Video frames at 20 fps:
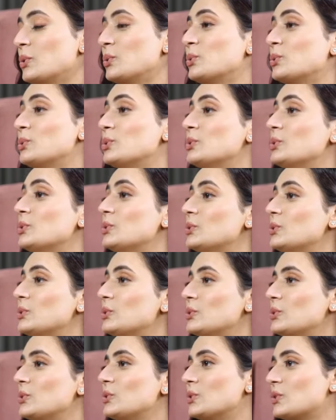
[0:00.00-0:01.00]

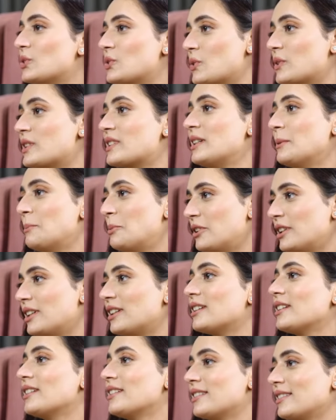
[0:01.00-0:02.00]
Ooh, so it's slippery, would,
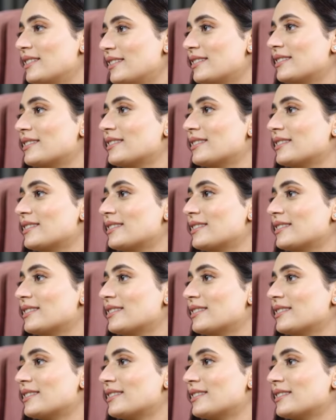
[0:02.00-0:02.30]
like, yeah,